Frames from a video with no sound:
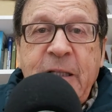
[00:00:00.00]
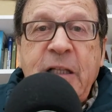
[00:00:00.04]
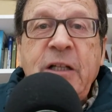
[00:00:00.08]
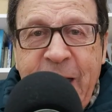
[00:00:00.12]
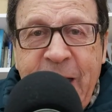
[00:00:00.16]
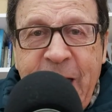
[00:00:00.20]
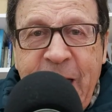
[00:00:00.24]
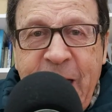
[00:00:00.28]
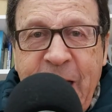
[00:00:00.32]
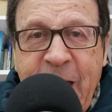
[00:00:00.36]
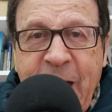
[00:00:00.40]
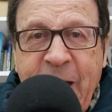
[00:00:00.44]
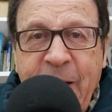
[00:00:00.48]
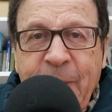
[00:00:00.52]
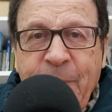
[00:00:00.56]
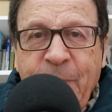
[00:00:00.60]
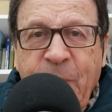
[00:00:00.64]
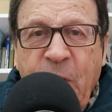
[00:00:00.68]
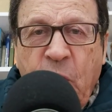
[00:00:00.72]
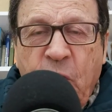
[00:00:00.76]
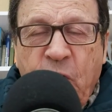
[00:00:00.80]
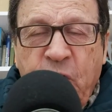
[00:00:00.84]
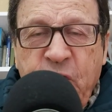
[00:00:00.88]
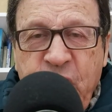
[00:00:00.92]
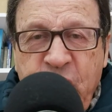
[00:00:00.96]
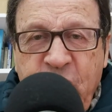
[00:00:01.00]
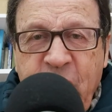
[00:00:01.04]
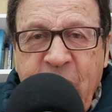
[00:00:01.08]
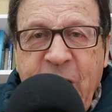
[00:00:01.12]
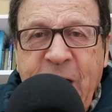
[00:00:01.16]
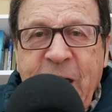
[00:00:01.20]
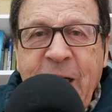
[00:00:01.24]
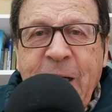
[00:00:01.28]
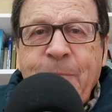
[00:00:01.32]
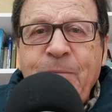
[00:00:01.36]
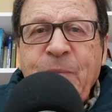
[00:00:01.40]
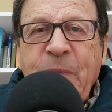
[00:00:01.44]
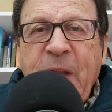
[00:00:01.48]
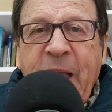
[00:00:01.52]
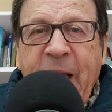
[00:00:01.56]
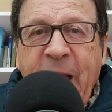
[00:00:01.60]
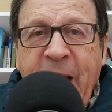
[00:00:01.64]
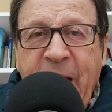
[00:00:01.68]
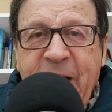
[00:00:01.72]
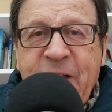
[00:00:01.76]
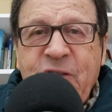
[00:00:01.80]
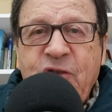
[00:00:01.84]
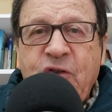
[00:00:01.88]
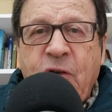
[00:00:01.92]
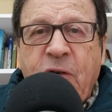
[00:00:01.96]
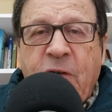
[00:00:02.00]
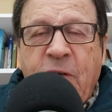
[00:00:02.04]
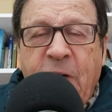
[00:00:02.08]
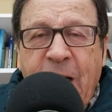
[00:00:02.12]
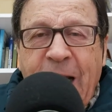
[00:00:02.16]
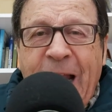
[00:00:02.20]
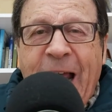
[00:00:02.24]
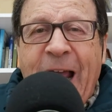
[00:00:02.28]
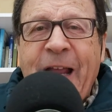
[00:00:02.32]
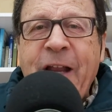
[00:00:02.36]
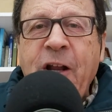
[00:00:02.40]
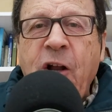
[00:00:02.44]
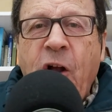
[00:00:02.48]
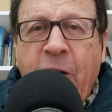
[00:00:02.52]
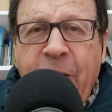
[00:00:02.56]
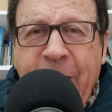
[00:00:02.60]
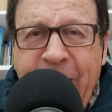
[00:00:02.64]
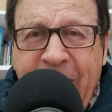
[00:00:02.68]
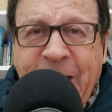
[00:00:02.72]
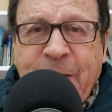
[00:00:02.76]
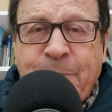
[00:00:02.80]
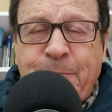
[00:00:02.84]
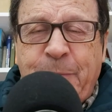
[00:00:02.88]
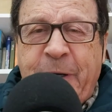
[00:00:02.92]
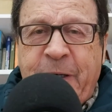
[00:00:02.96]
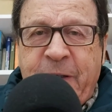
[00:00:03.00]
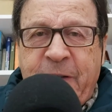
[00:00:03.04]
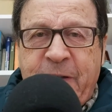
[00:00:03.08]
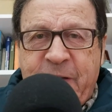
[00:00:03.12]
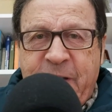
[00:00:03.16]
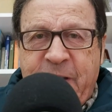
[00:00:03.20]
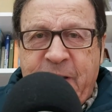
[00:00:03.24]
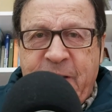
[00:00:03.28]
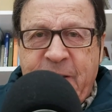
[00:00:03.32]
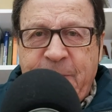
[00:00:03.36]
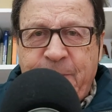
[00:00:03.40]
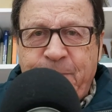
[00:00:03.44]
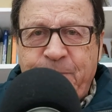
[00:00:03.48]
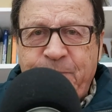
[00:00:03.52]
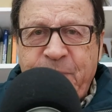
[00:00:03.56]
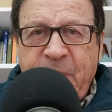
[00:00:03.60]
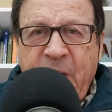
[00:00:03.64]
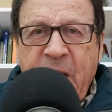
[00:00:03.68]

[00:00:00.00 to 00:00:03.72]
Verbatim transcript: He or she has to rely on experts.